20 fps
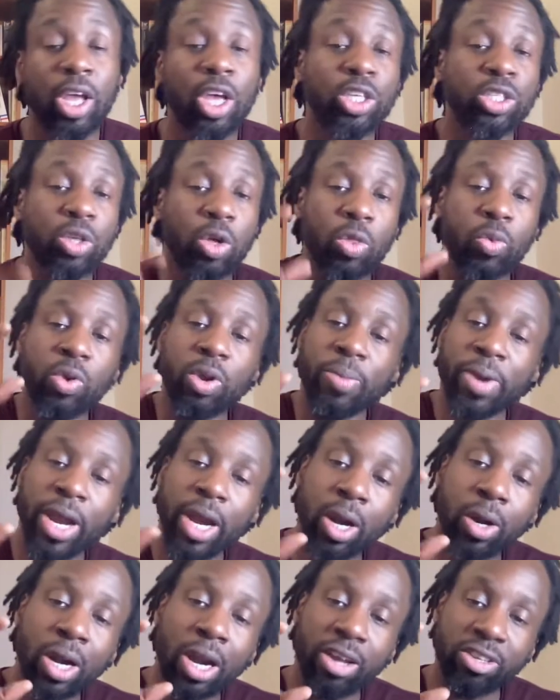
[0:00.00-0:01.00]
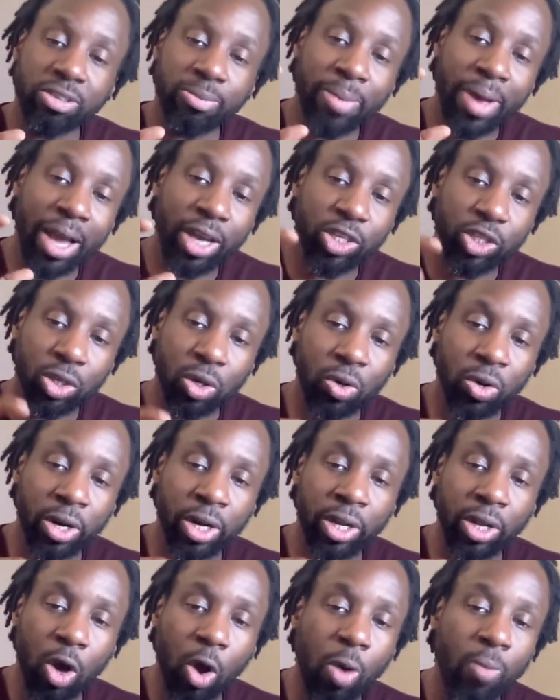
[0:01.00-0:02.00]
So 3 paragraphs of
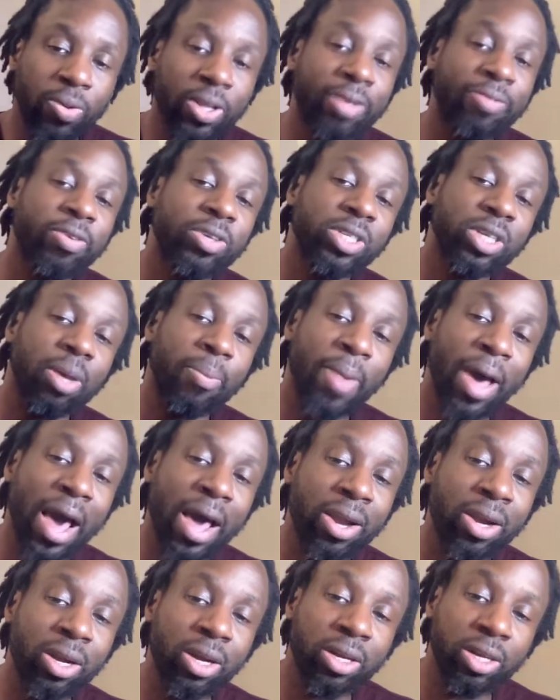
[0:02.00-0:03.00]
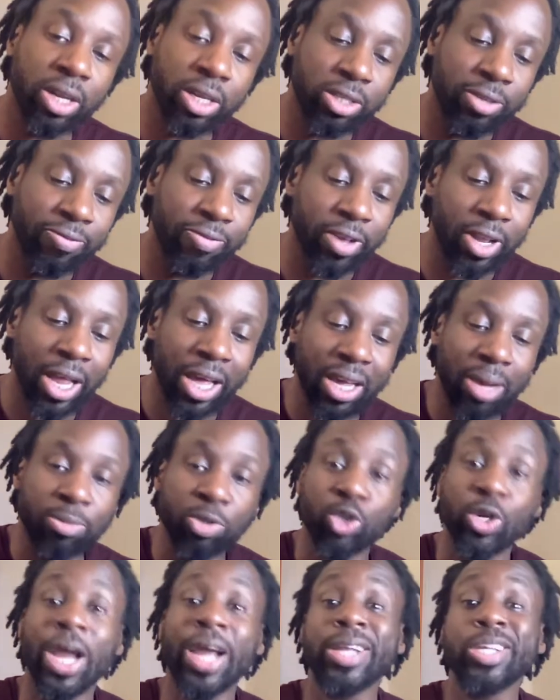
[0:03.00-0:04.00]
backstory, hopefully it feels like a pattern and it doesn't feel like I'm
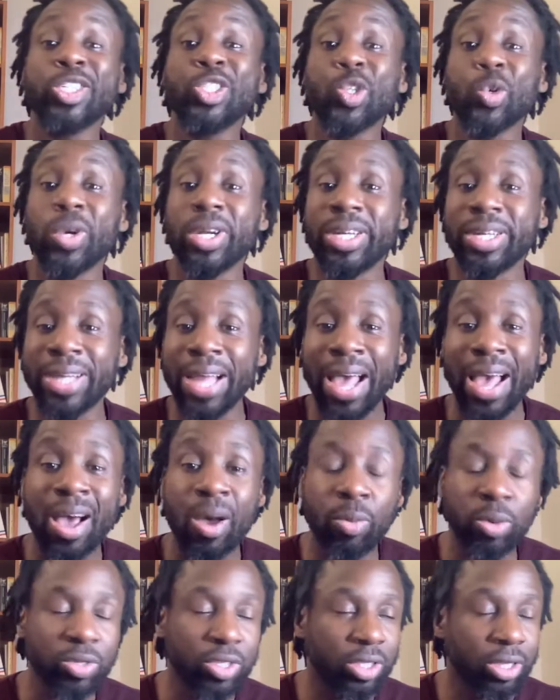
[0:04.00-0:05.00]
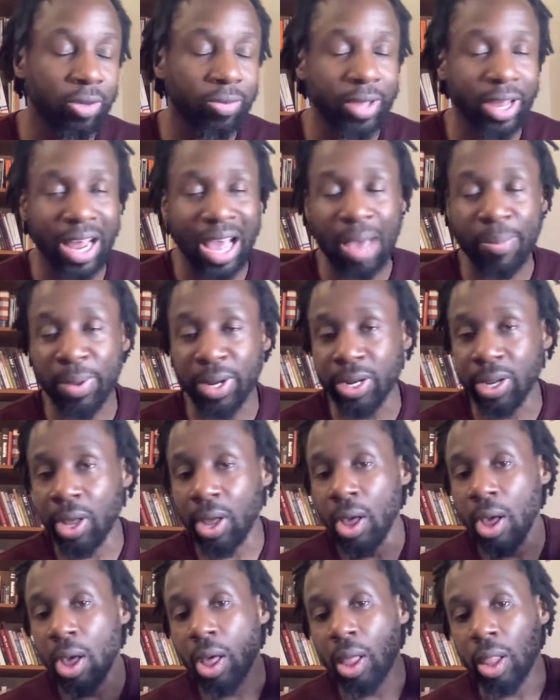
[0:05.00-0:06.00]
dragging the story down with stuff that happened
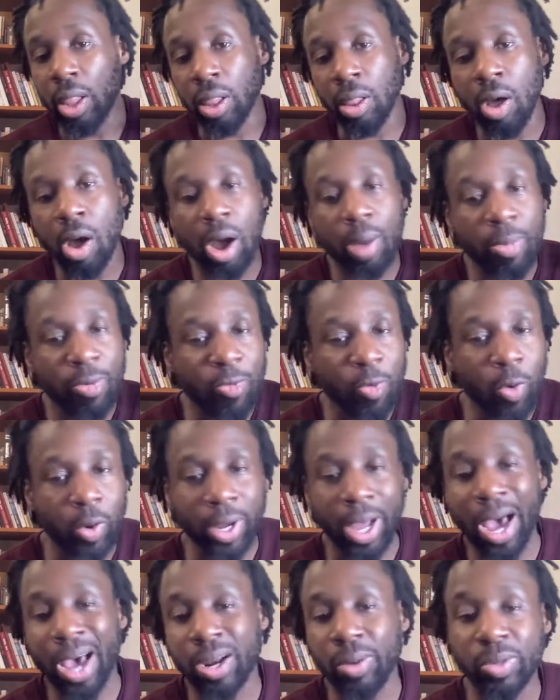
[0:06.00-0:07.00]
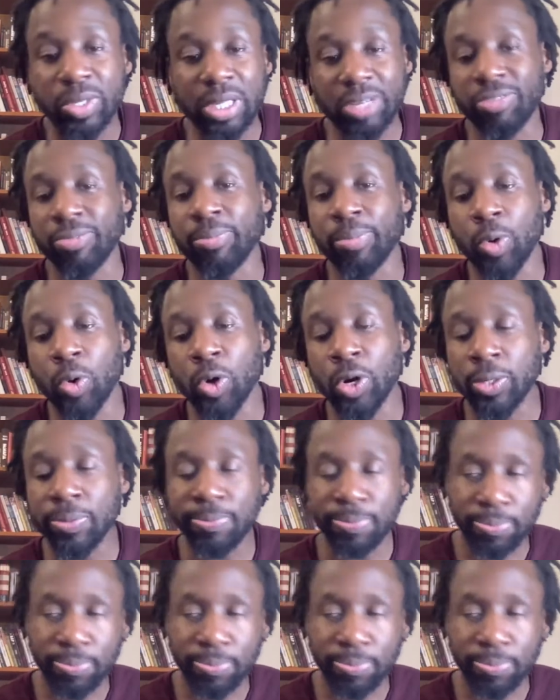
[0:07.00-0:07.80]
long before Kato was even born.